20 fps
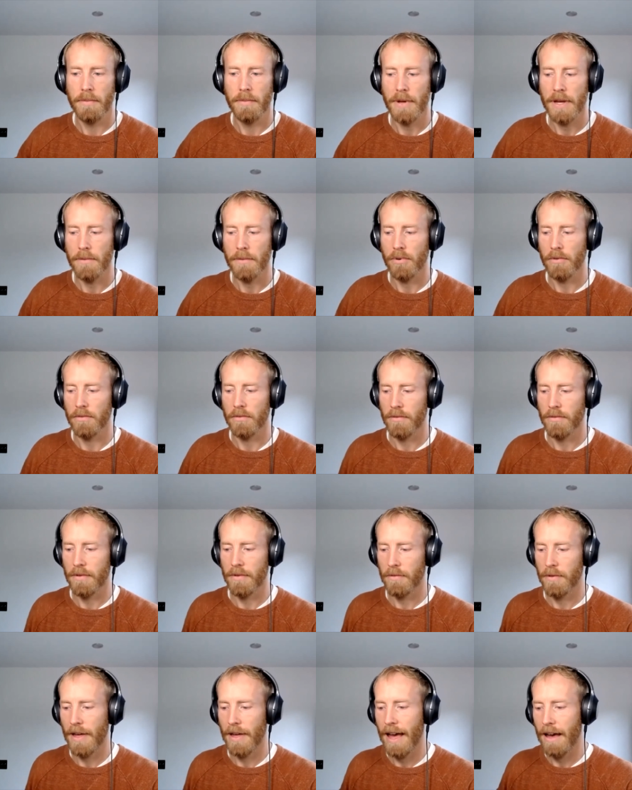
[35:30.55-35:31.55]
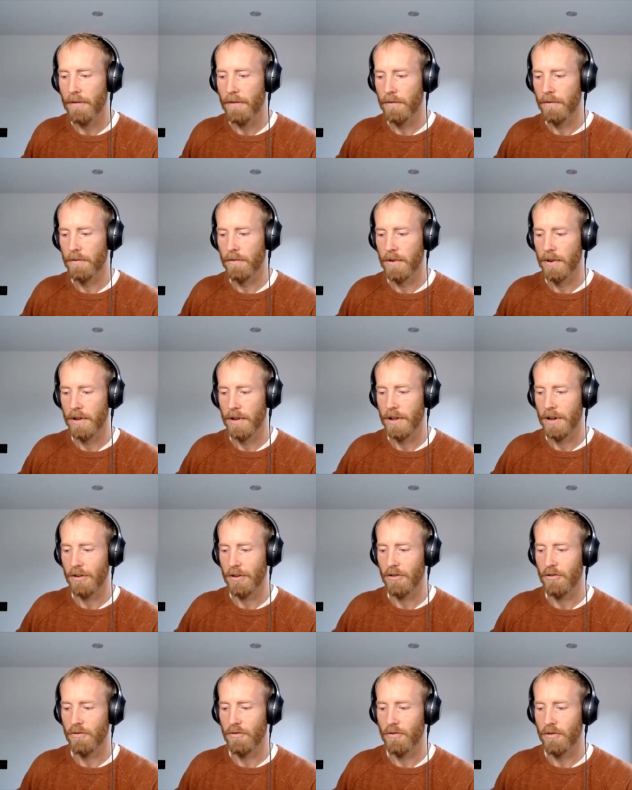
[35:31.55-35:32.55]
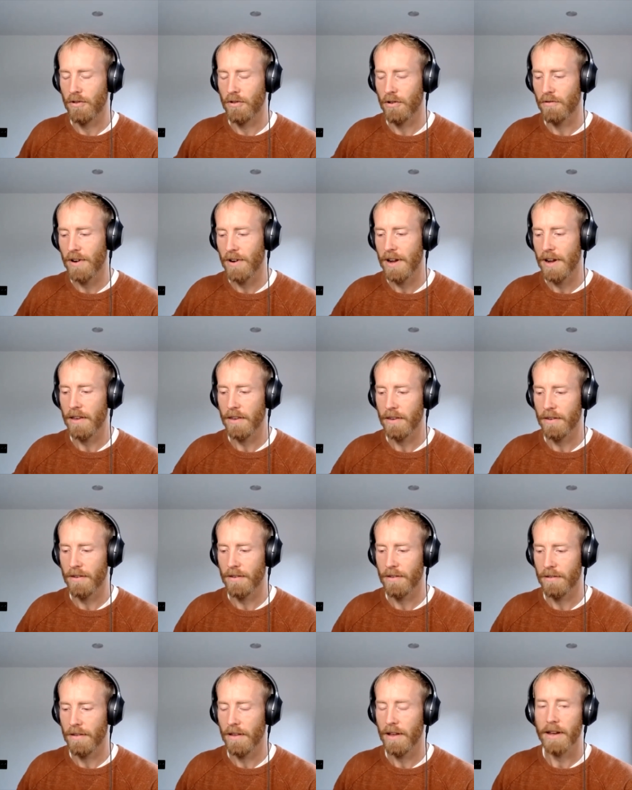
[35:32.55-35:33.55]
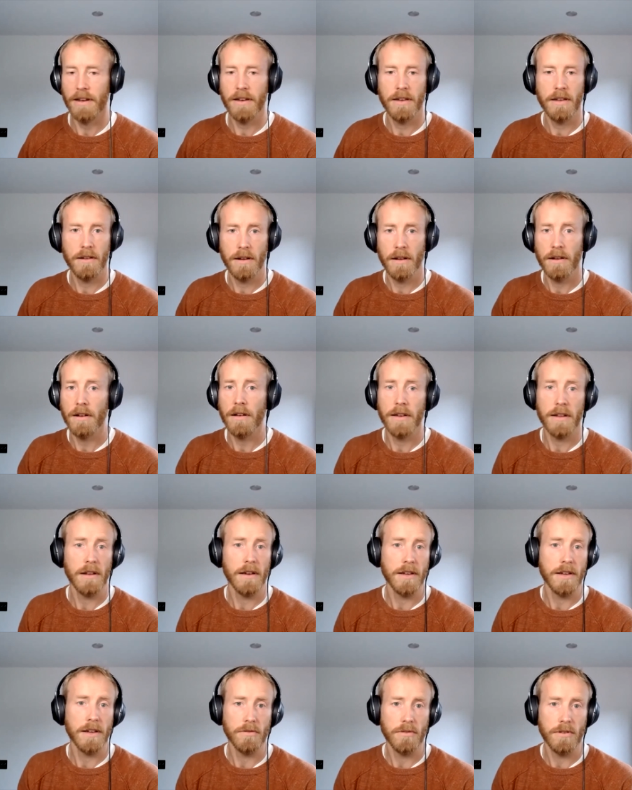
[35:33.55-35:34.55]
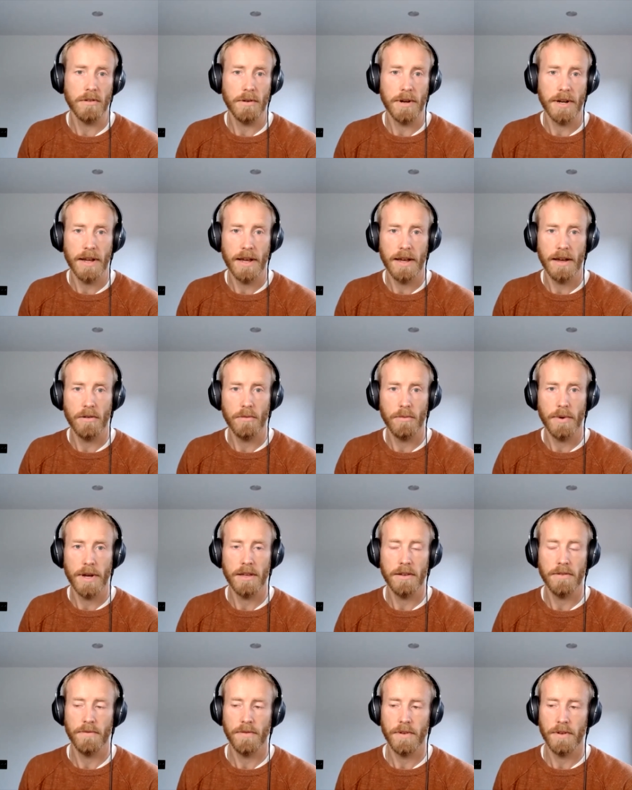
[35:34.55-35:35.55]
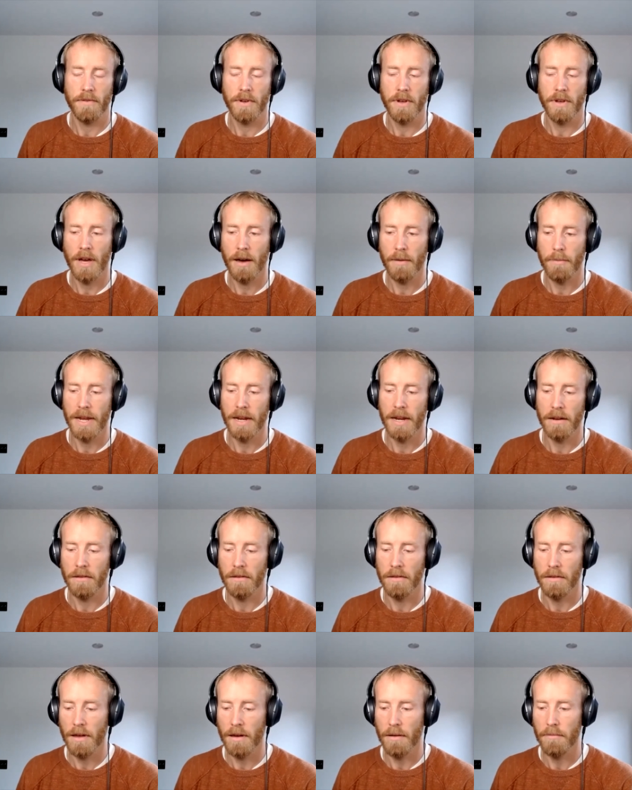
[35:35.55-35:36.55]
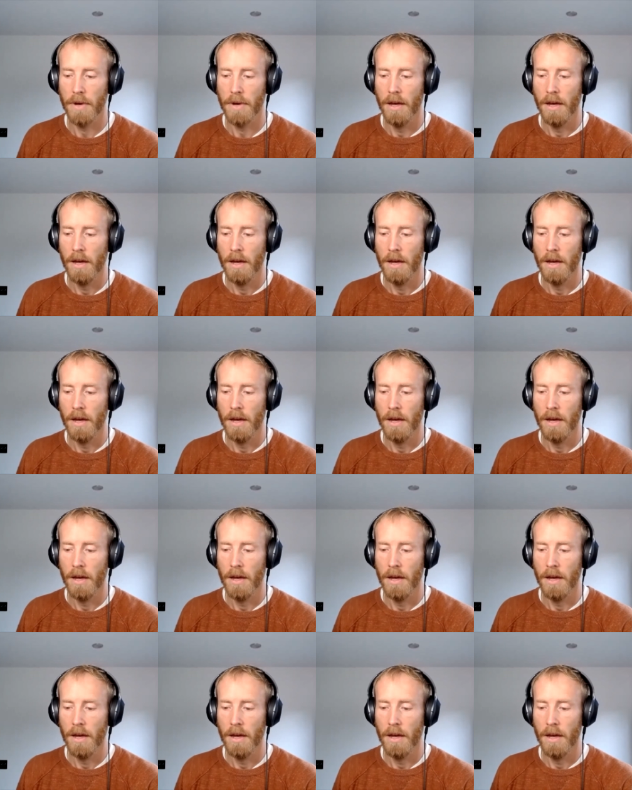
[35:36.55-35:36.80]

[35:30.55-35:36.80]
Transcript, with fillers: people to have you know careers like you know like like you're doing now where you've you've come in and um,